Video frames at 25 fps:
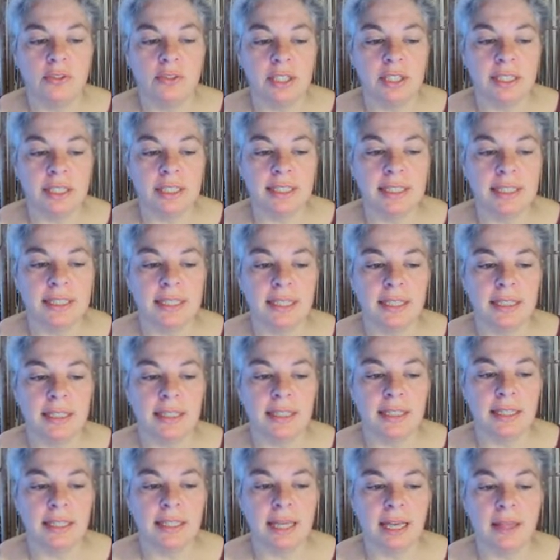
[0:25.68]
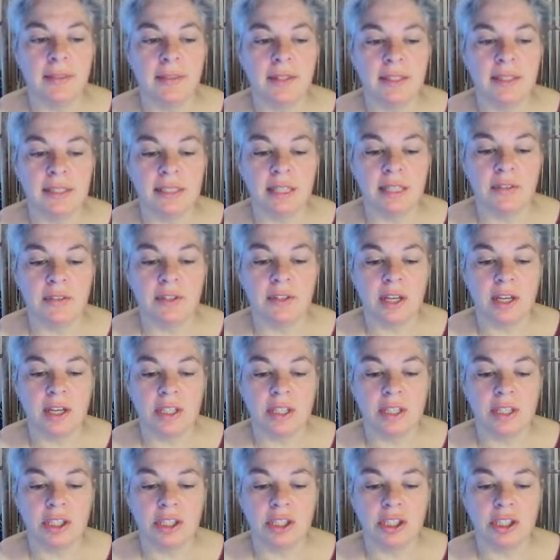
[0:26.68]
and University Centre and the
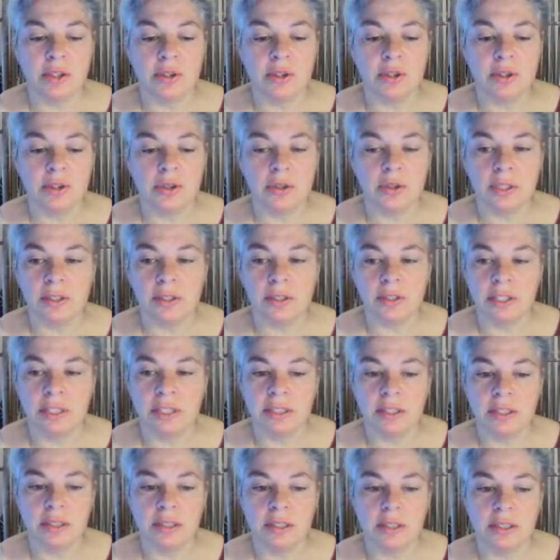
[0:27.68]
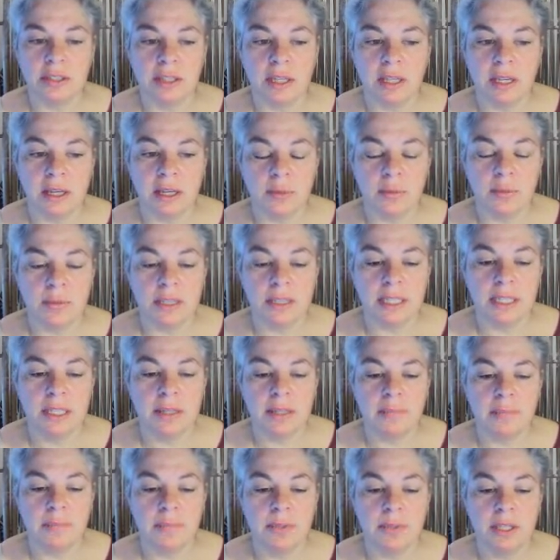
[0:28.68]
safeguarding and tutorials
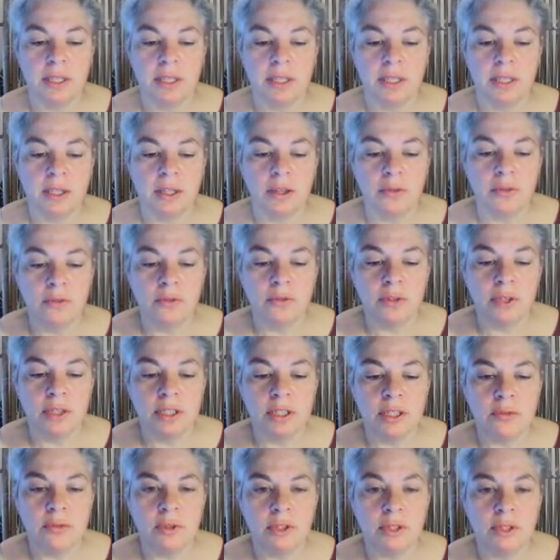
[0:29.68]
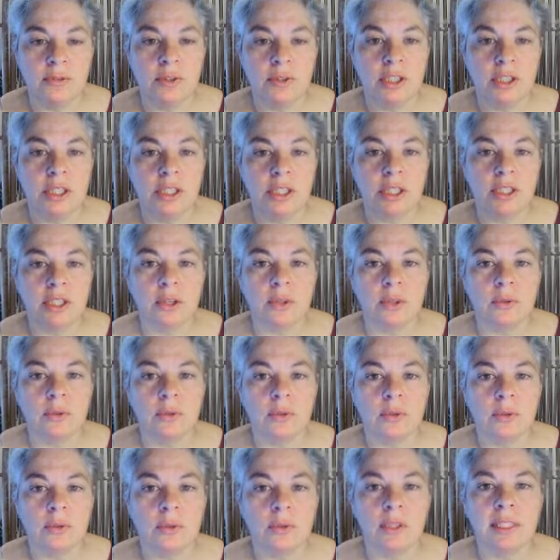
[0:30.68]
team. And first of all, if you just
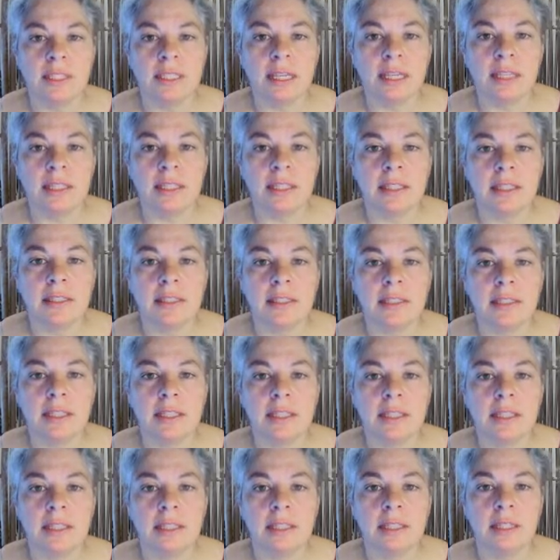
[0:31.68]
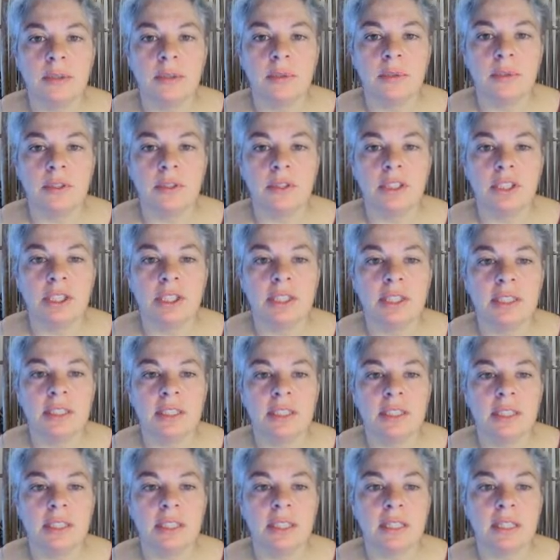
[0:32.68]
hold on a second and I will
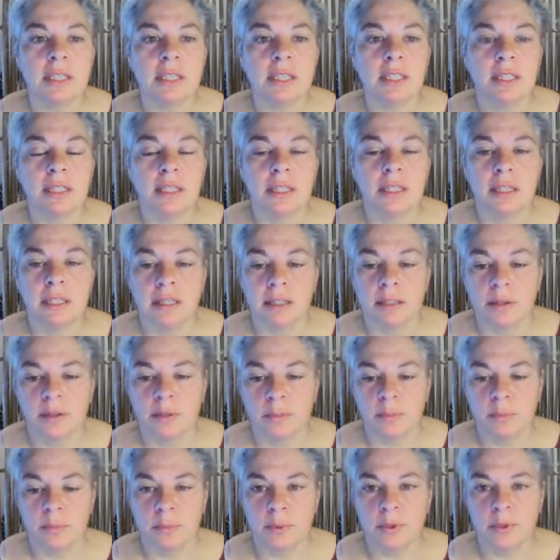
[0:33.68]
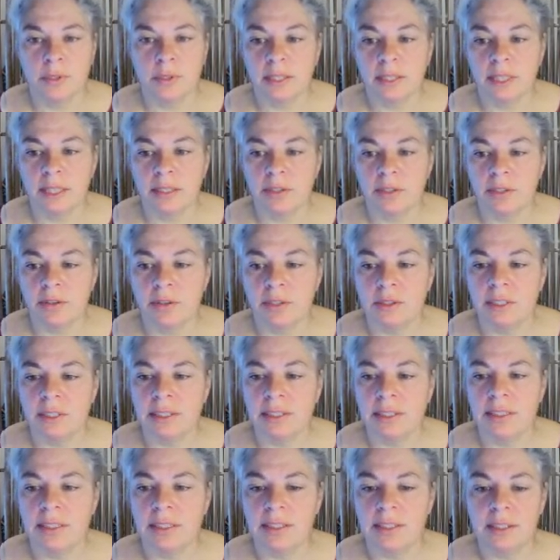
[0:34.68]
just put that
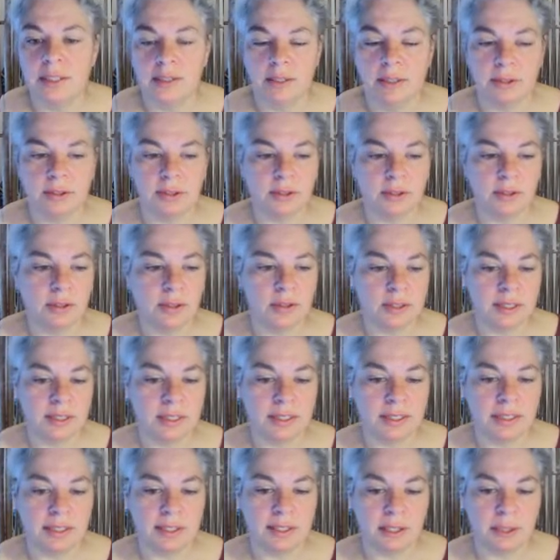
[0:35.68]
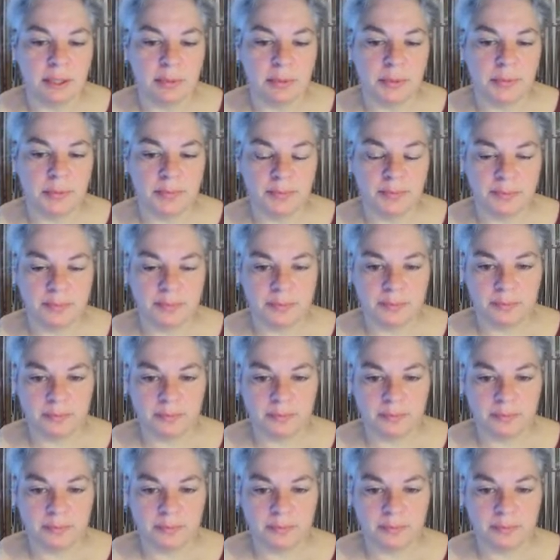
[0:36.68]
onto this do not disturb.